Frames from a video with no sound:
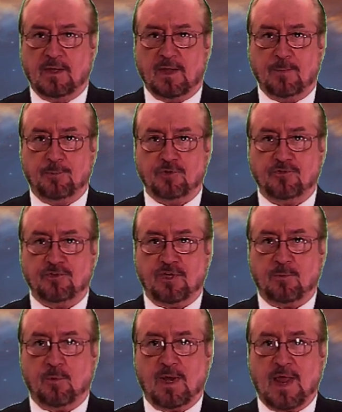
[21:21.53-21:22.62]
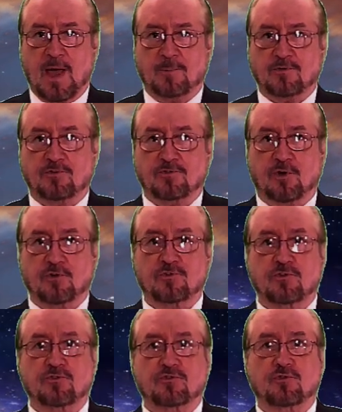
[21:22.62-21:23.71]
They push in, and what happens is it starts
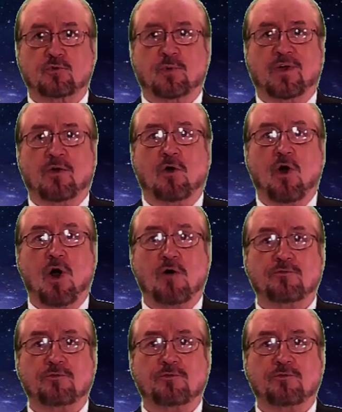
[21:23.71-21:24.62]
to square off.